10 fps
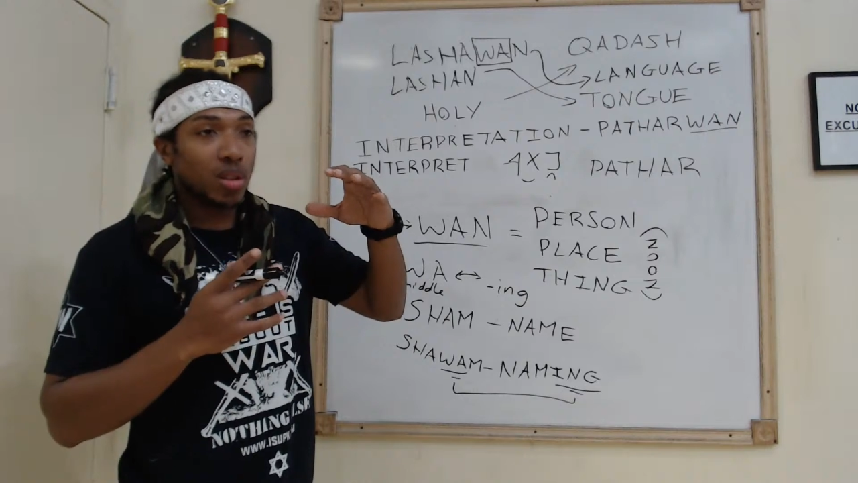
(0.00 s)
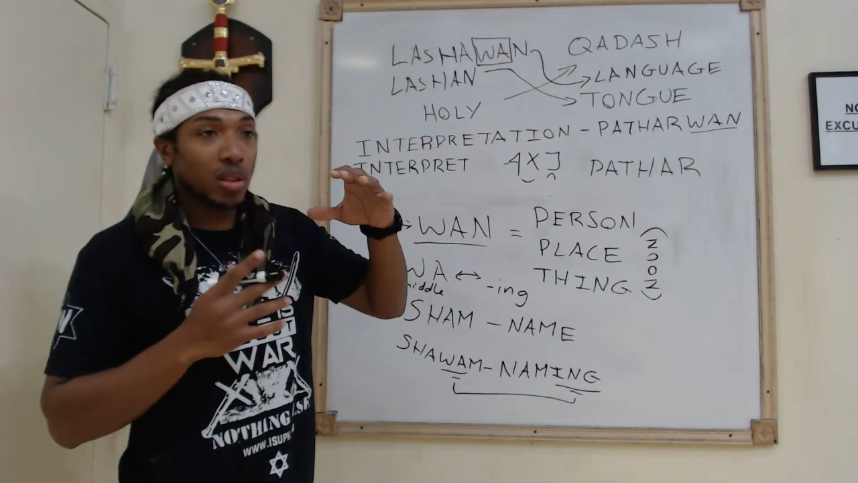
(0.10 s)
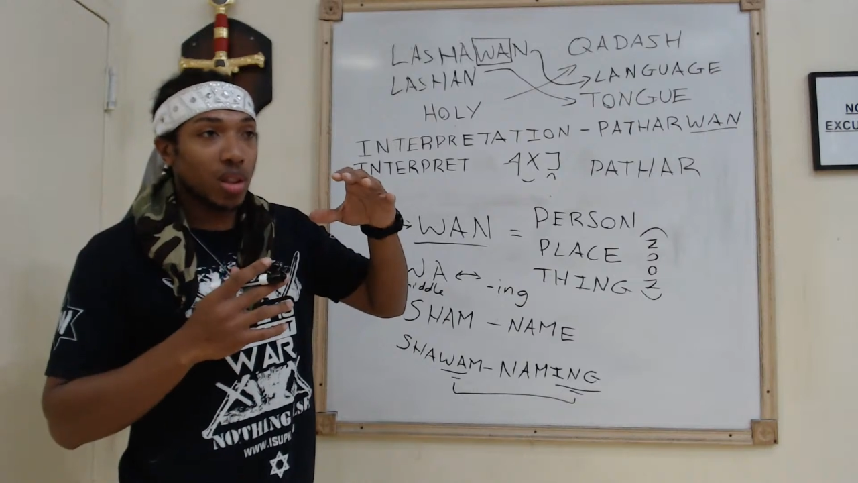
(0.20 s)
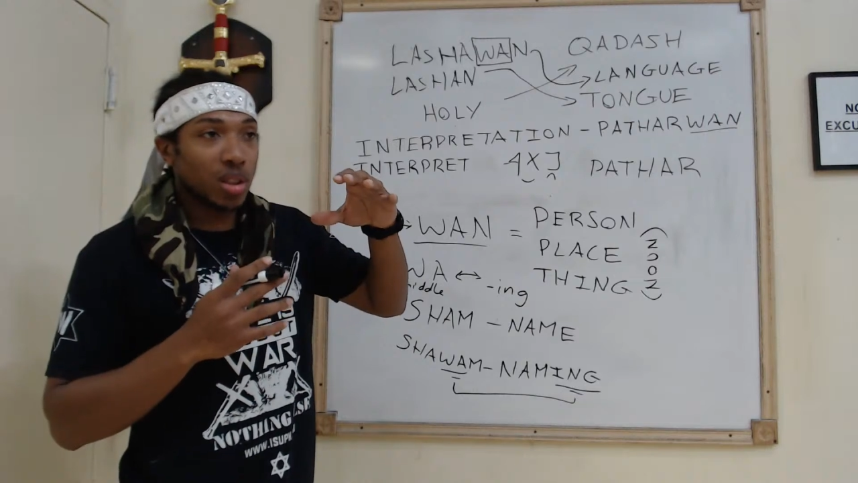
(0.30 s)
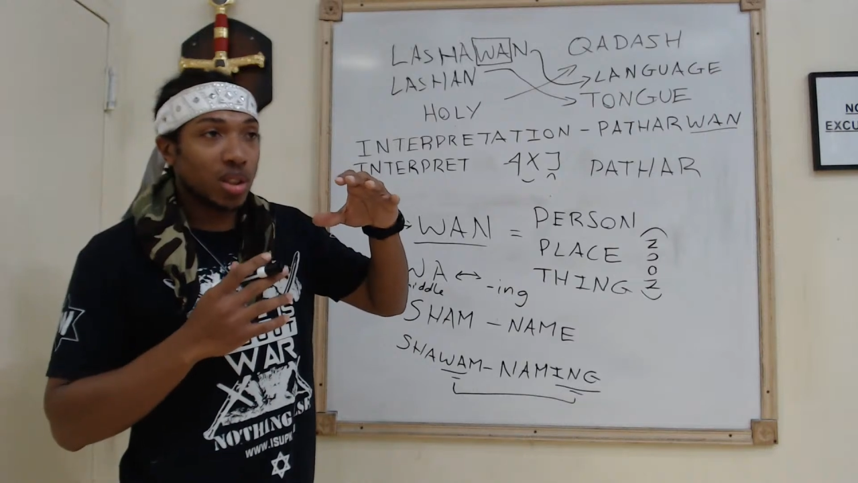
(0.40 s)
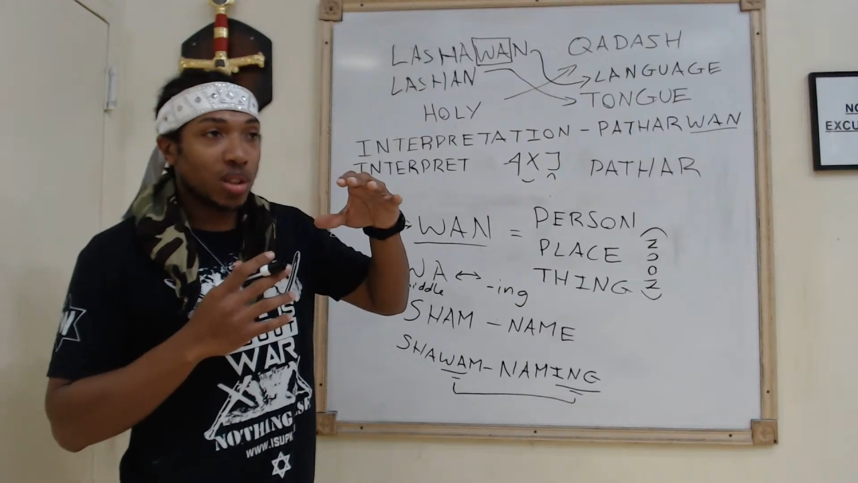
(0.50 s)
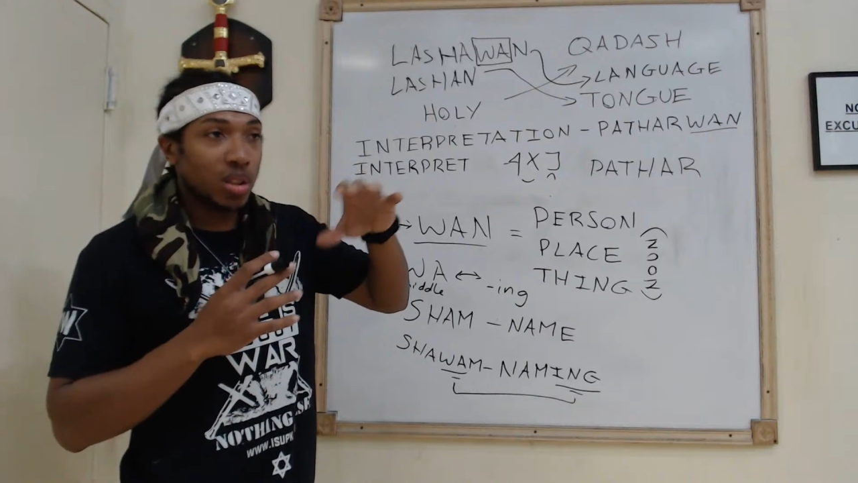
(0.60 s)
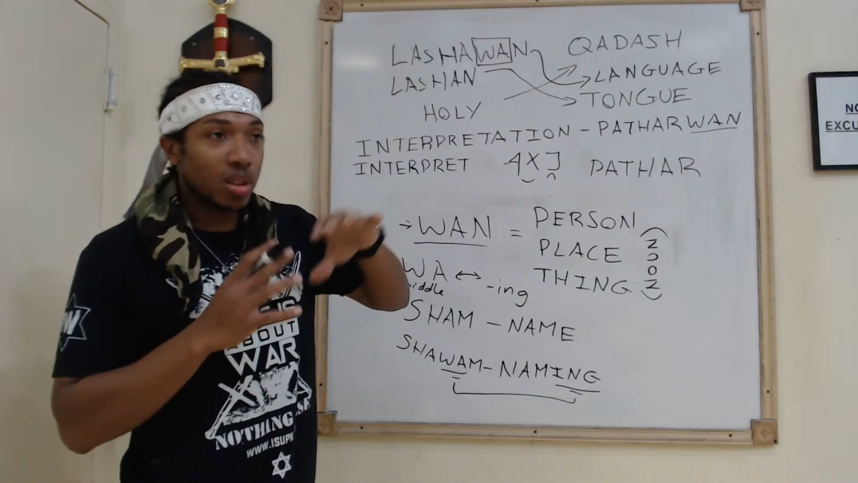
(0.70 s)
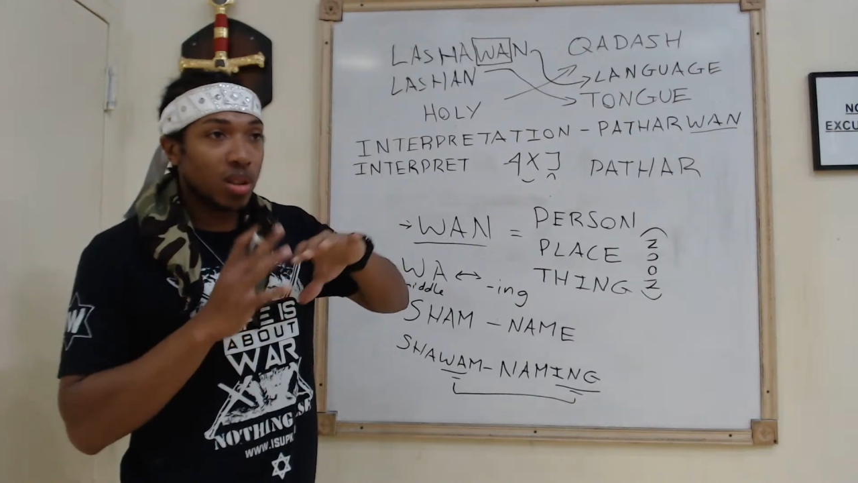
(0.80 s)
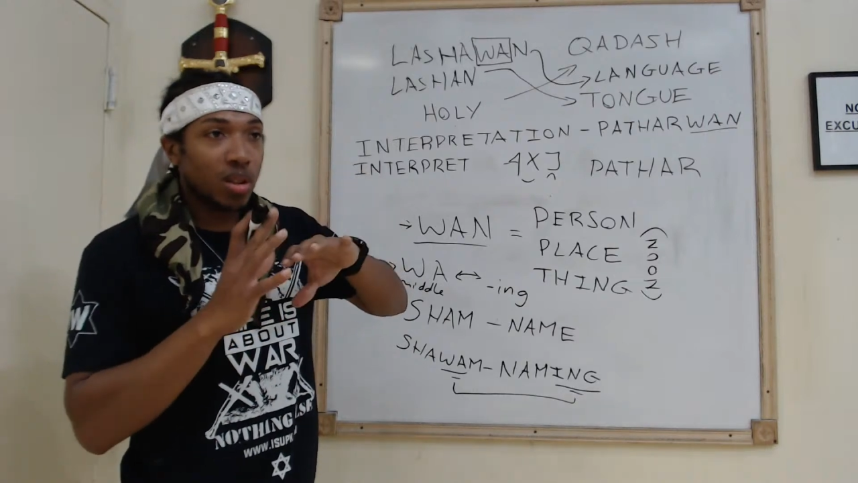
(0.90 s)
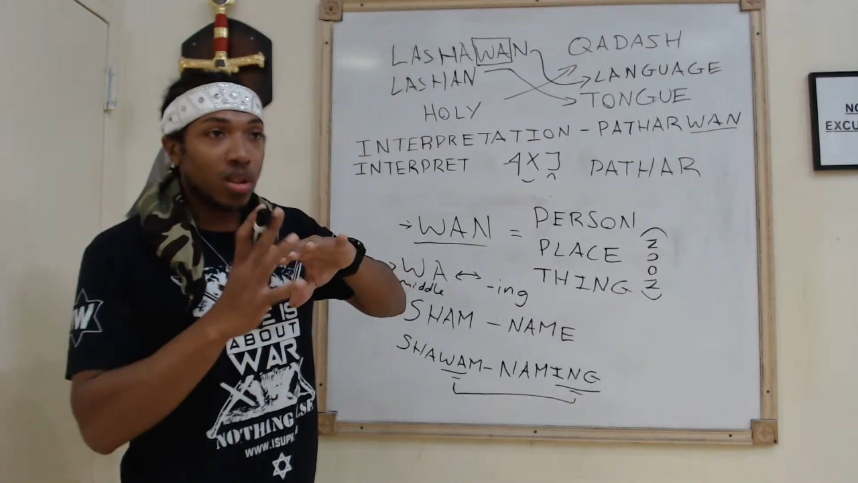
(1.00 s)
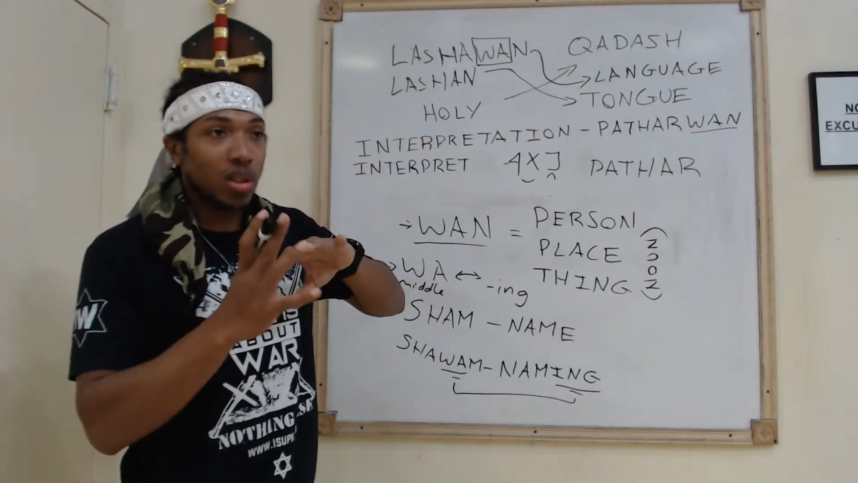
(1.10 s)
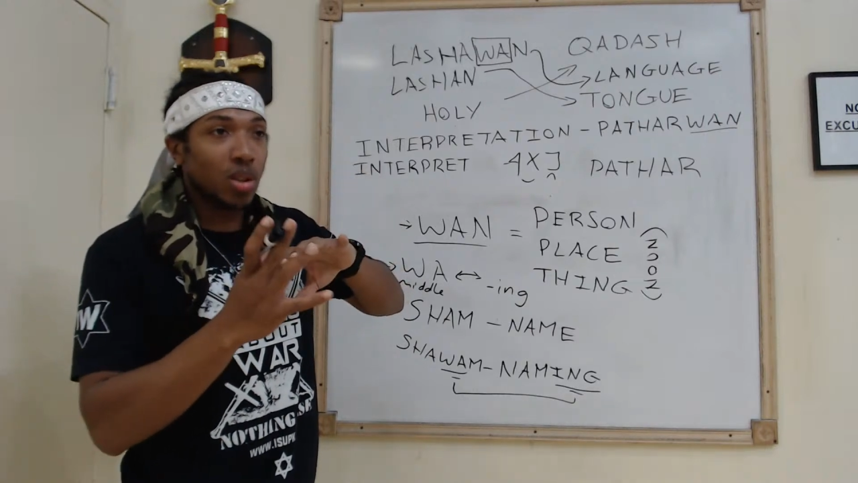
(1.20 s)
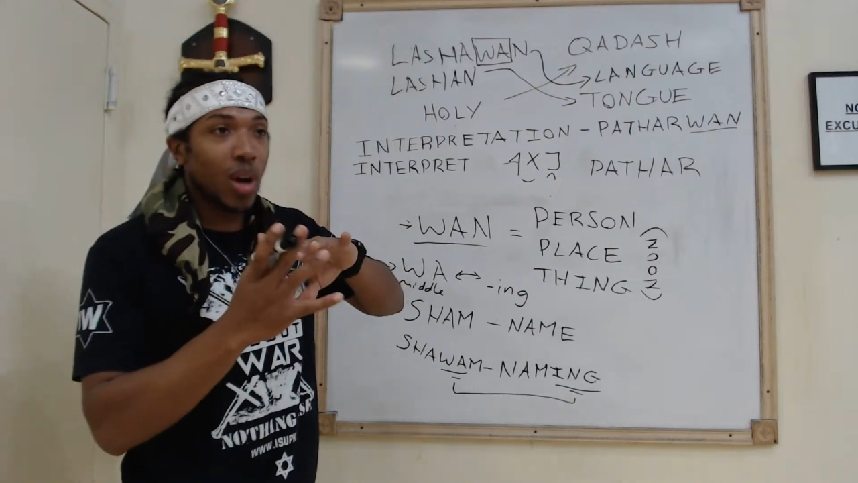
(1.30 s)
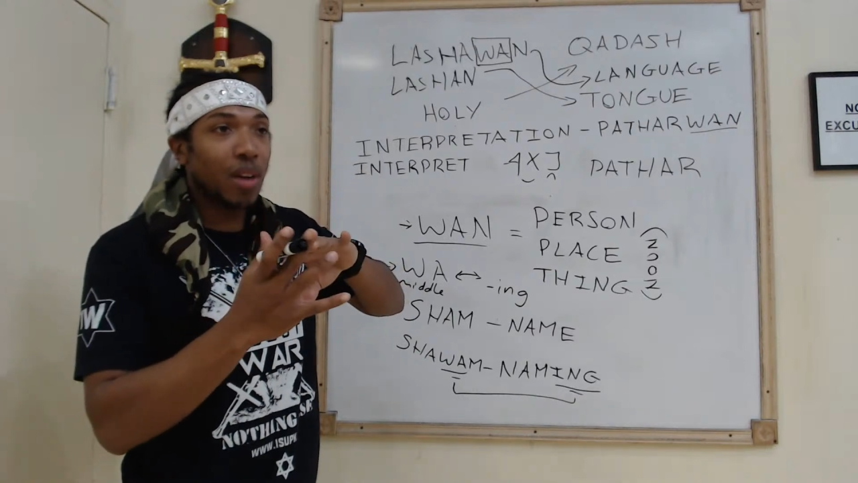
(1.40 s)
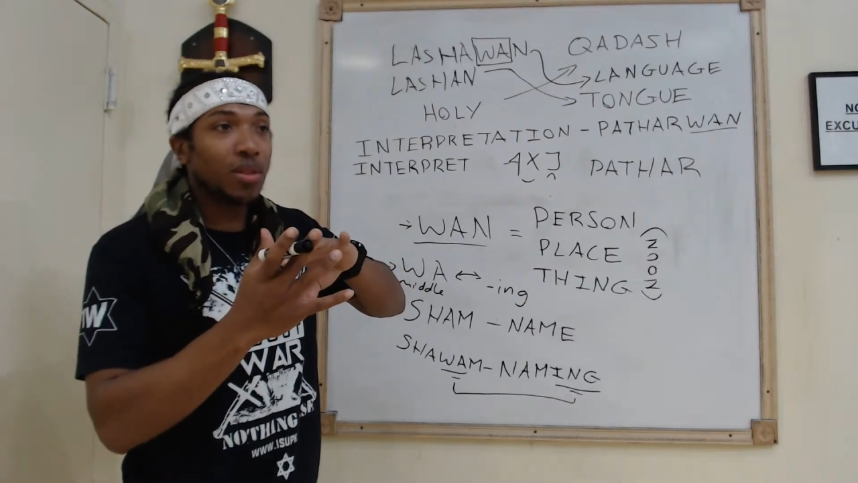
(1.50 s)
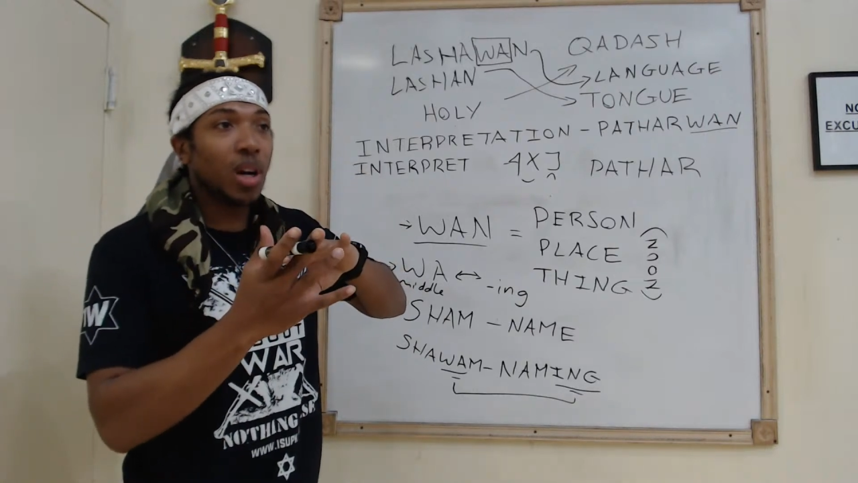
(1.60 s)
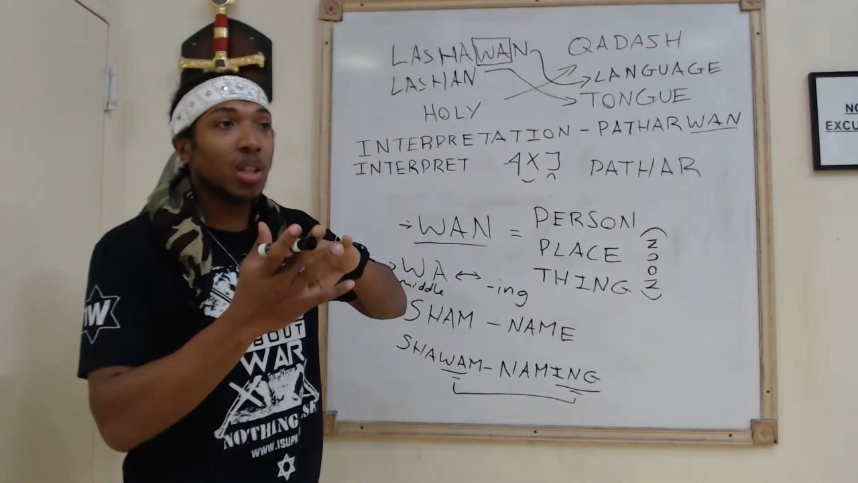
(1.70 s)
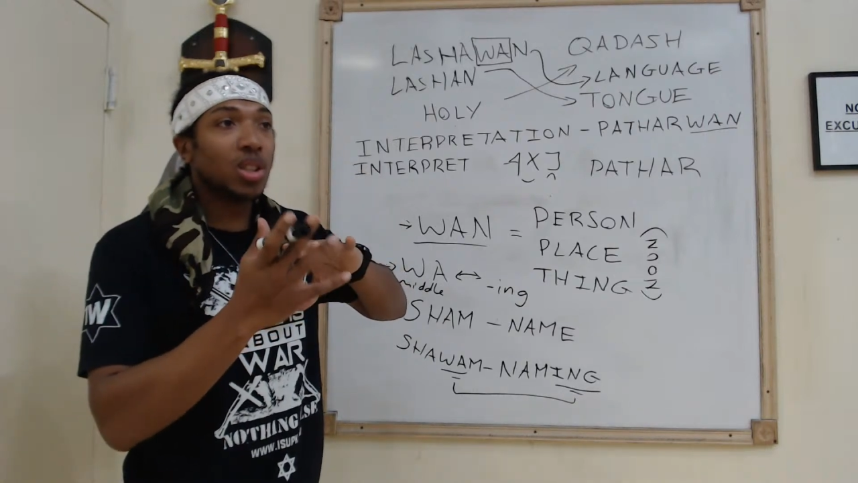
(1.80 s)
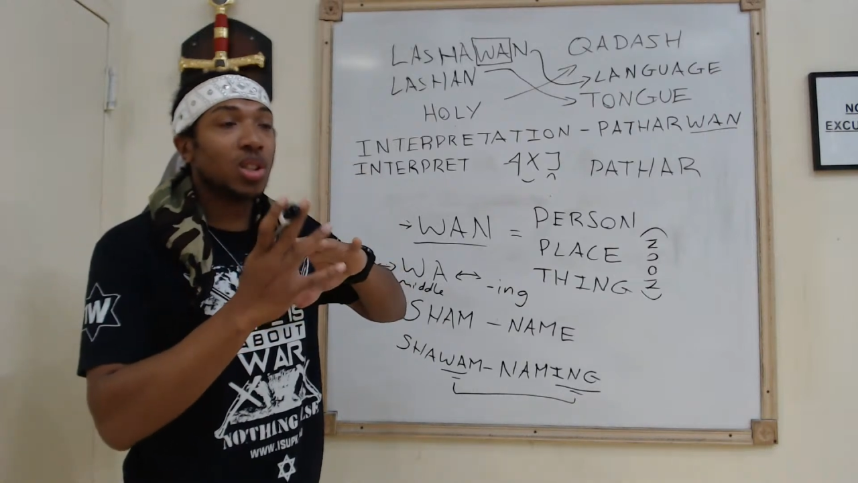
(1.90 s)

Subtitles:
you have to